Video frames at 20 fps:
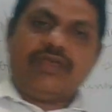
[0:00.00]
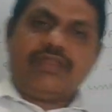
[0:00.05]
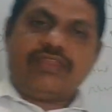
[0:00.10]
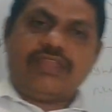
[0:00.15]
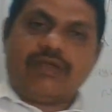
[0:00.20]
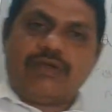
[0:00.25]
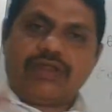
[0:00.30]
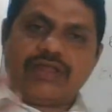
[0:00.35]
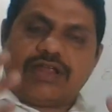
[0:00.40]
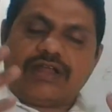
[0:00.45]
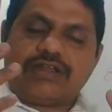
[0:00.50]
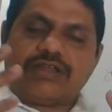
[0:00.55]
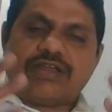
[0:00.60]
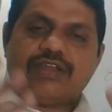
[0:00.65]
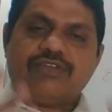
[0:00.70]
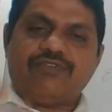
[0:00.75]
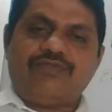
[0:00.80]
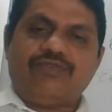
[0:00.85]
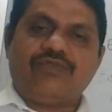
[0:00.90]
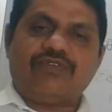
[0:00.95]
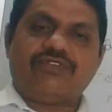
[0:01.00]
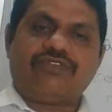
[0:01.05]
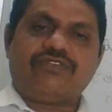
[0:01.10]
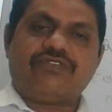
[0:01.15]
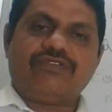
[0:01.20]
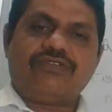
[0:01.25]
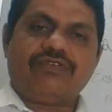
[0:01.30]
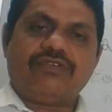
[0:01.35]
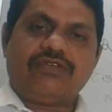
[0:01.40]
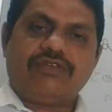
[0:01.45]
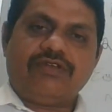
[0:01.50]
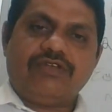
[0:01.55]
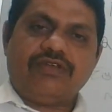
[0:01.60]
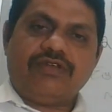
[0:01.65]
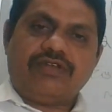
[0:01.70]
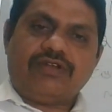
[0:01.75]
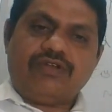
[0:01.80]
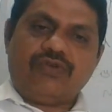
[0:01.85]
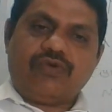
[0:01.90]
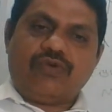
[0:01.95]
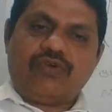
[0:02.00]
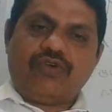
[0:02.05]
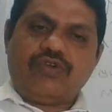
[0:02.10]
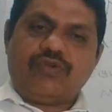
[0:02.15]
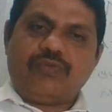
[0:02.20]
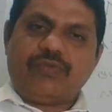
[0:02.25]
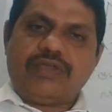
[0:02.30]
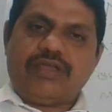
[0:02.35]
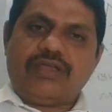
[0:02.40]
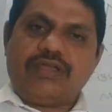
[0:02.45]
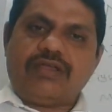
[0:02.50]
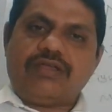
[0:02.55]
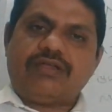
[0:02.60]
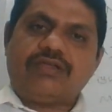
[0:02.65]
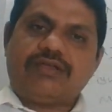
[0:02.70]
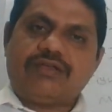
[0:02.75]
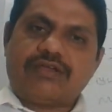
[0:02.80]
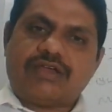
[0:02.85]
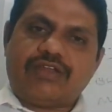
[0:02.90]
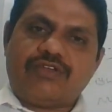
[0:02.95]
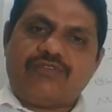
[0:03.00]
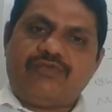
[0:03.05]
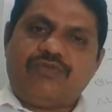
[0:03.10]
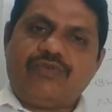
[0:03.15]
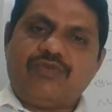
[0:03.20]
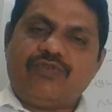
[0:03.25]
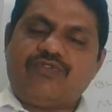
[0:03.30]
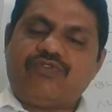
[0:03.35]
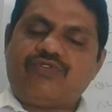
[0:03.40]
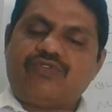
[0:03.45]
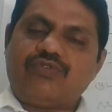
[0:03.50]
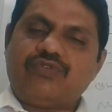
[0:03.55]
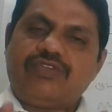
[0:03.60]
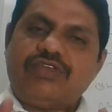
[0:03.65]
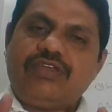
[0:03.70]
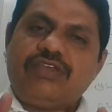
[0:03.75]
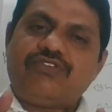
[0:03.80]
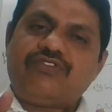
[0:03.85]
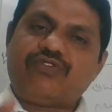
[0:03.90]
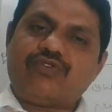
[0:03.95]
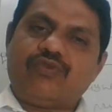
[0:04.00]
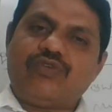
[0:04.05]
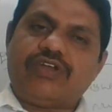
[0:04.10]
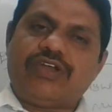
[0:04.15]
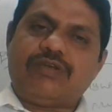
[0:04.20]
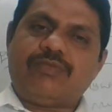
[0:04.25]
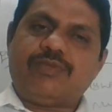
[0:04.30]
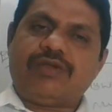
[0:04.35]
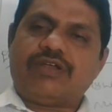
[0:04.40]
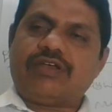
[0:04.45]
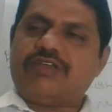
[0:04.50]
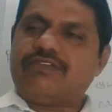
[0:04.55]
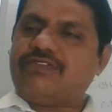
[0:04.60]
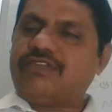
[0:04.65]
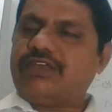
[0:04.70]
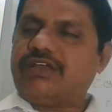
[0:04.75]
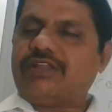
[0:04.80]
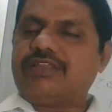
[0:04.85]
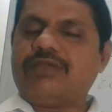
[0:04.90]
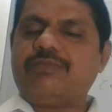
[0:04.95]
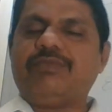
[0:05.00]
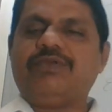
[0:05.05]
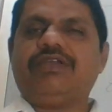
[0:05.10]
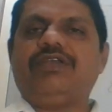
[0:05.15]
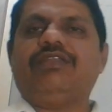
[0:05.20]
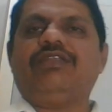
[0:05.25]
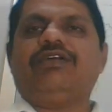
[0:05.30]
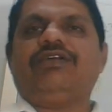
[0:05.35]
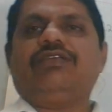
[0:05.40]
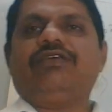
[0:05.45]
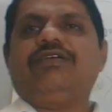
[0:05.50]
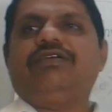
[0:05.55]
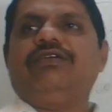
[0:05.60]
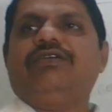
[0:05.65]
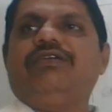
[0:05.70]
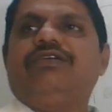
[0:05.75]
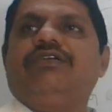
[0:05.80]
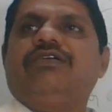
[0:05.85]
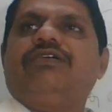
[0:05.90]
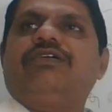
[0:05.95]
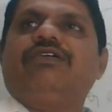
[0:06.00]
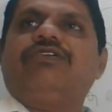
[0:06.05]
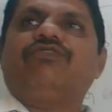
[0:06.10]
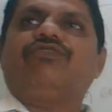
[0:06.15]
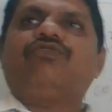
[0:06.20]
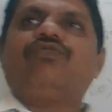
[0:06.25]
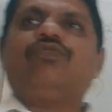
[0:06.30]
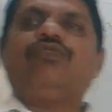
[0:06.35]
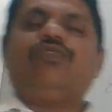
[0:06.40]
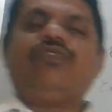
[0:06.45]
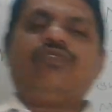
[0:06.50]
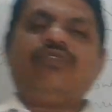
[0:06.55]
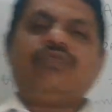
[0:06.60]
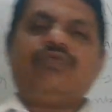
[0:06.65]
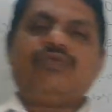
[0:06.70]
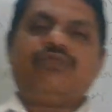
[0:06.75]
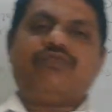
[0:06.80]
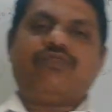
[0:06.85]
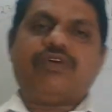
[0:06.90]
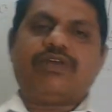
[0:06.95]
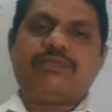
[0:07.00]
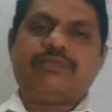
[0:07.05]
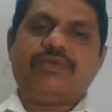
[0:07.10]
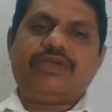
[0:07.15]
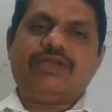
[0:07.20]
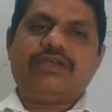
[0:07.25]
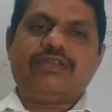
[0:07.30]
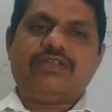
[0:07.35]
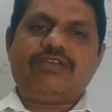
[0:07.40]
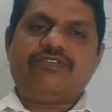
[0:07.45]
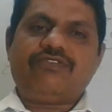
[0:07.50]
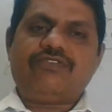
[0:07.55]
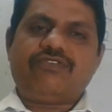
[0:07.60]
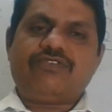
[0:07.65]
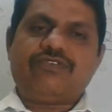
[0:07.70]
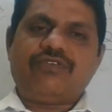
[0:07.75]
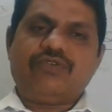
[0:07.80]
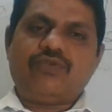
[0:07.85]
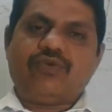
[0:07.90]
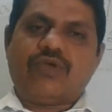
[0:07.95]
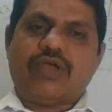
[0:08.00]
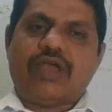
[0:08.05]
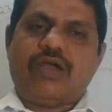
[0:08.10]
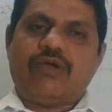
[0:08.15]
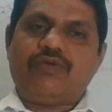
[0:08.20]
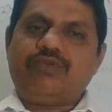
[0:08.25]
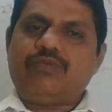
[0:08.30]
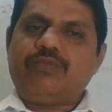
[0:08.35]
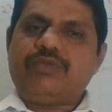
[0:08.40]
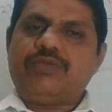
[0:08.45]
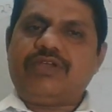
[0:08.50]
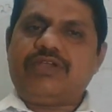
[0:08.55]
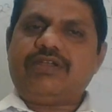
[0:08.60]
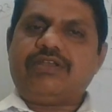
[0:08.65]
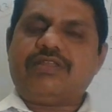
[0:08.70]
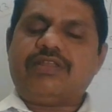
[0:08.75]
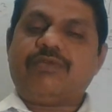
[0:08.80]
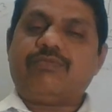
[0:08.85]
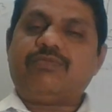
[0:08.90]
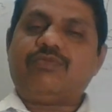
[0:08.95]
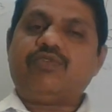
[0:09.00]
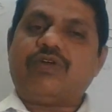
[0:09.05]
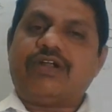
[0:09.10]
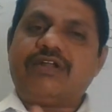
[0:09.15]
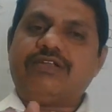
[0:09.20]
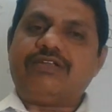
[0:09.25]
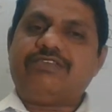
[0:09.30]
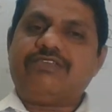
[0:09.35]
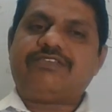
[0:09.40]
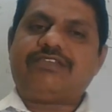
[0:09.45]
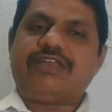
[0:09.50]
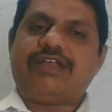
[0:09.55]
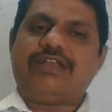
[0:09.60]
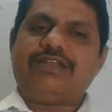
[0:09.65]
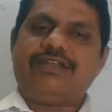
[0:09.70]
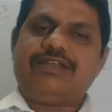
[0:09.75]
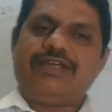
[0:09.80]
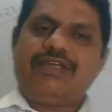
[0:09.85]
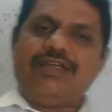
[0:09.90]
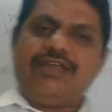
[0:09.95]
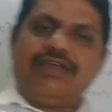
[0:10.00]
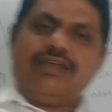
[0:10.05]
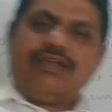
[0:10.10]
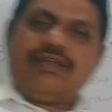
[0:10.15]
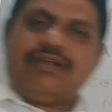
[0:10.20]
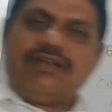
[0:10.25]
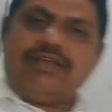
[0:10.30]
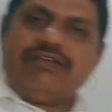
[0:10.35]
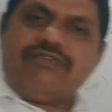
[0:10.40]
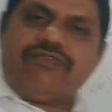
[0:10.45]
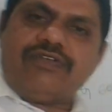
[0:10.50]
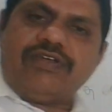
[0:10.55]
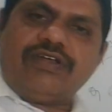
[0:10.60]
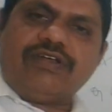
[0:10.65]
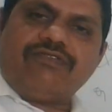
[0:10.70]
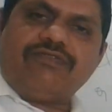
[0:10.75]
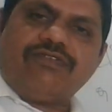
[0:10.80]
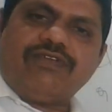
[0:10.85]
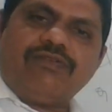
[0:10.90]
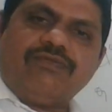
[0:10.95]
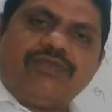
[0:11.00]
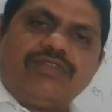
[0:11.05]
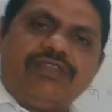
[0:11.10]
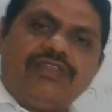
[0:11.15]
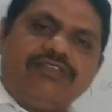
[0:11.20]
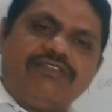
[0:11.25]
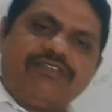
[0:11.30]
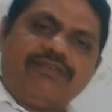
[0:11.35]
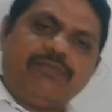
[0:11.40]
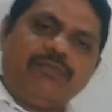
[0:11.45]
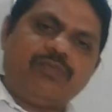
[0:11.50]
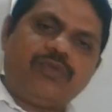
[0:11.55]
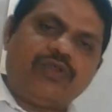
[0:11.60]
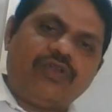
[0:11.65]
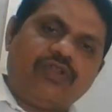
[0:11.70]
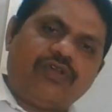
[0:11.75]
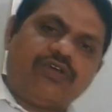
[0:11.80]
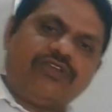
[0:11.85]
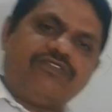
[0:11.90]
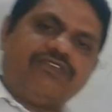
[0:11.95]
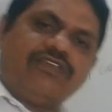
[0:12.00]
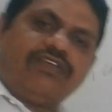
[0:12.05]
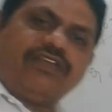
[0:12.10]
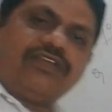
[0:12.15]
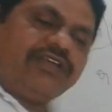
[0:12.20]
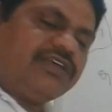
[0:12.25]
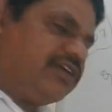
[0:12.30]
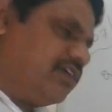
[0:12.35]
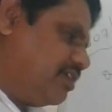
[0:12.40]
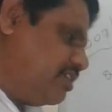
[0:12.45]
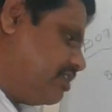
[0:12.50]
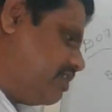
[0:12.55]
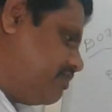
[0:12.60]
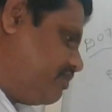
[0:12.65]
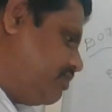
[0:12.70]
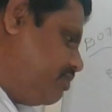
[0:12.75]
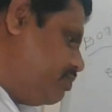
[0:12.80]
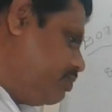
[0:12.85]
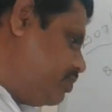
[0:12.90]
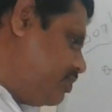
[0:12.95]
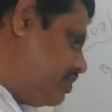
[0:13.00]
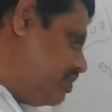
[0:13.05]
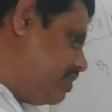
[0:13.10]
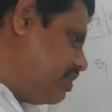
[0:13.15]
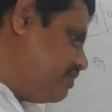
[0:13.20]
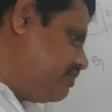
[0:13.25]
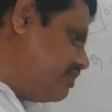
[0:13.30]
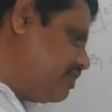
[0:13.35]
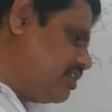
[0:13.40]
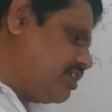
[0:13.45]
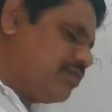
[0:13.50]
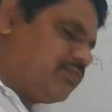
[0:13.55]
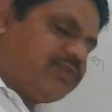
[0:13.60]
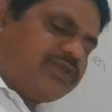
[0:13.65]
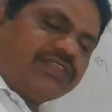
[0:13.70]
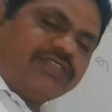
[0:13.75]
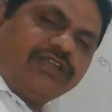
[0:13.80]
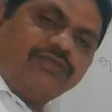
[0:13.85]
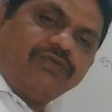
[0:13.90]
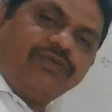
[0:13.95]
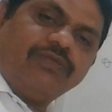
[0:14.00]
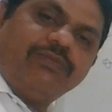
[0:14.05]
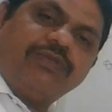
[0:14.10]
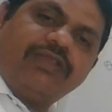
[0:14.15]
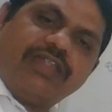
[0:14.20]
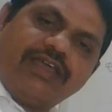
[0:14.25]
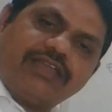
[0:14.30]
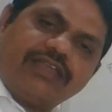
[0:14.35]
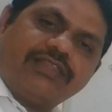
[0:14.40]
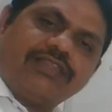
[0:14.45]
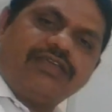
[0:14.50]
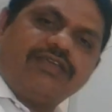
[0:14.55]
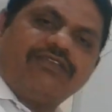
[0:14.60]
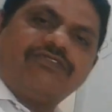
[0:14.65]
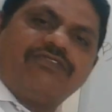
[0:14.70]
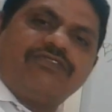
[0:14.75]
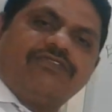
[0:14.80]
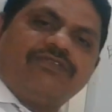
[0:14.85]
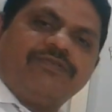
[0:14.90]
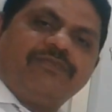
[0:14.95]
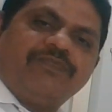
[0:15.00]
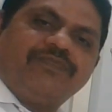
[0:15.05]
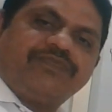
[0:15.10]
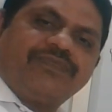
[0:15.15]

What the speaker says: They will get confused. Don't make confused to the student because they are the beginner. So for beginners, you have to make them to understand in a different way with the simple logic. The simple logic and method will be like this.